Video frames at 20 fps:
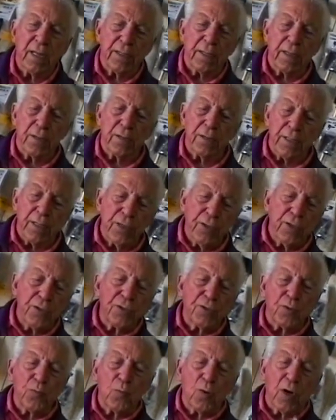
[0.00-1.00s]
They
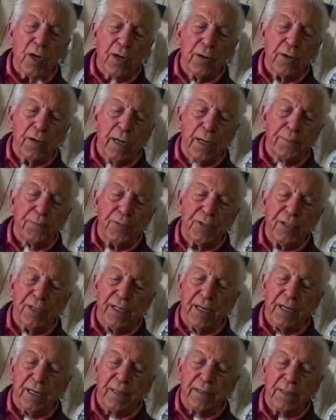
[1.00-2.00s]
use the water up to
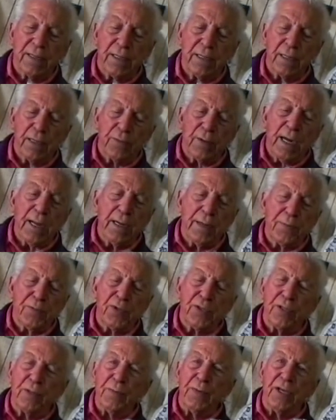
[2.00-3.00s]
there, right up
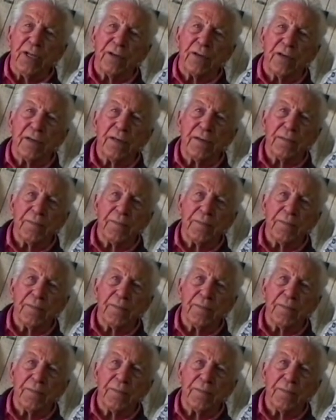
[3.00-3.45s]
to the meter.